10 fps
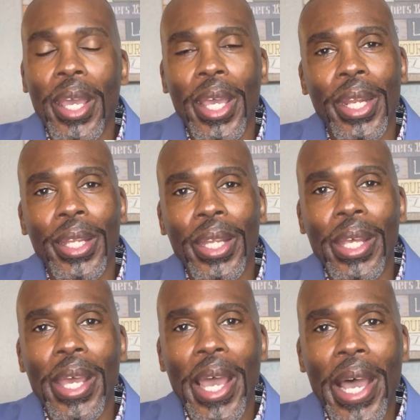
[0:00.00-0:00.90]
And
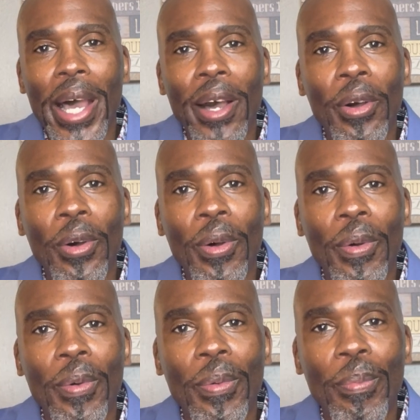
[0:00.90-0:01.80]
how
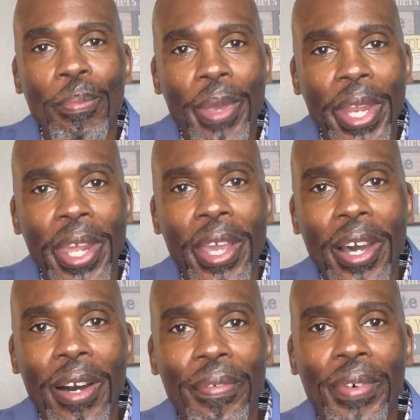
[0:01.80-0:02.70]
many
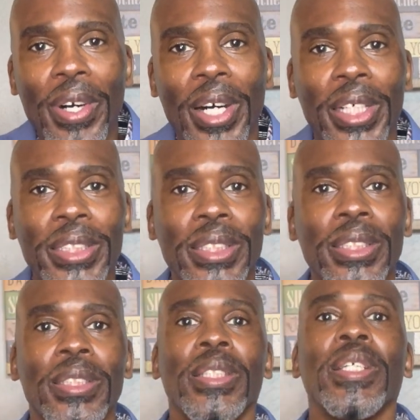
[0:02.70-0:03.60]
of us
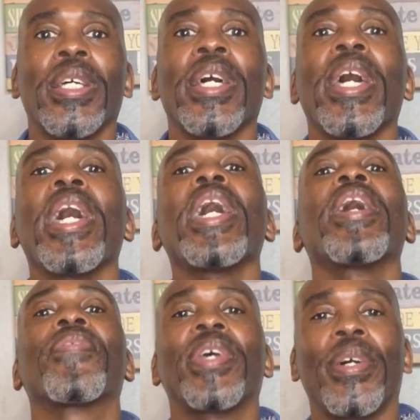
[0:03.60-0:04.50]

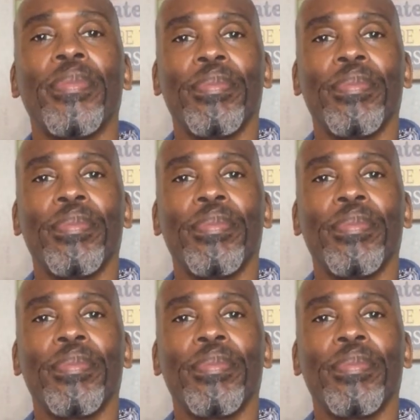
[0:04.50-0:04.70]
have them?